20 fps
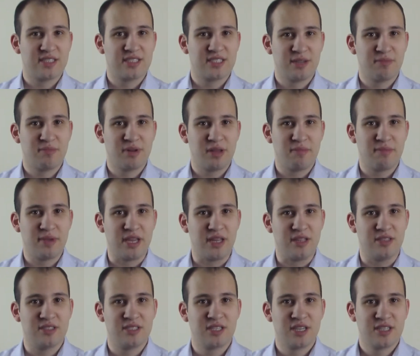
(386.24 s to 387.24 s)
simply
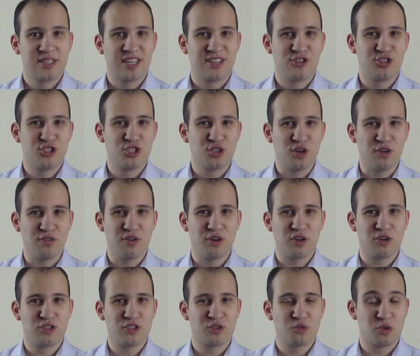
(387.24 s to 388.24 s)
means that you're so
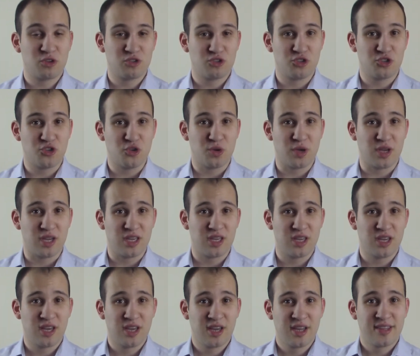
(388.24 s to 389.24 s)
focused on what you're doing
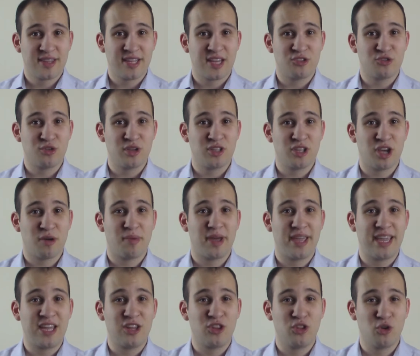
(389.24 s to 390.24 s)
that you end up
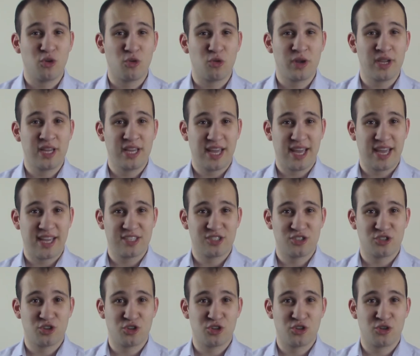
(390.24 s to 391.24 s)
ignoring
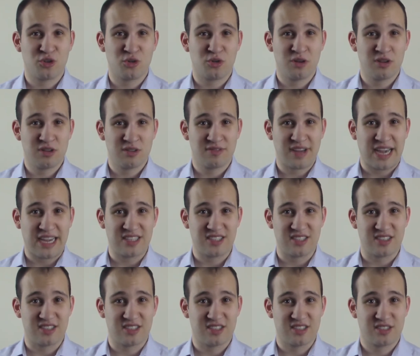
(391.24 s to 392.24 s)
external
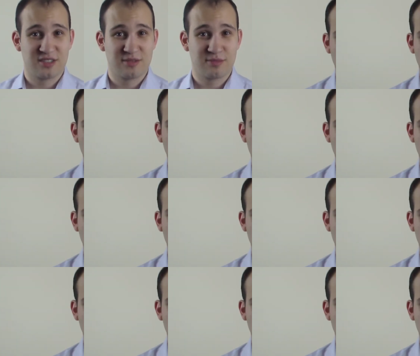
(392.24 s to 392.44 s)
factors.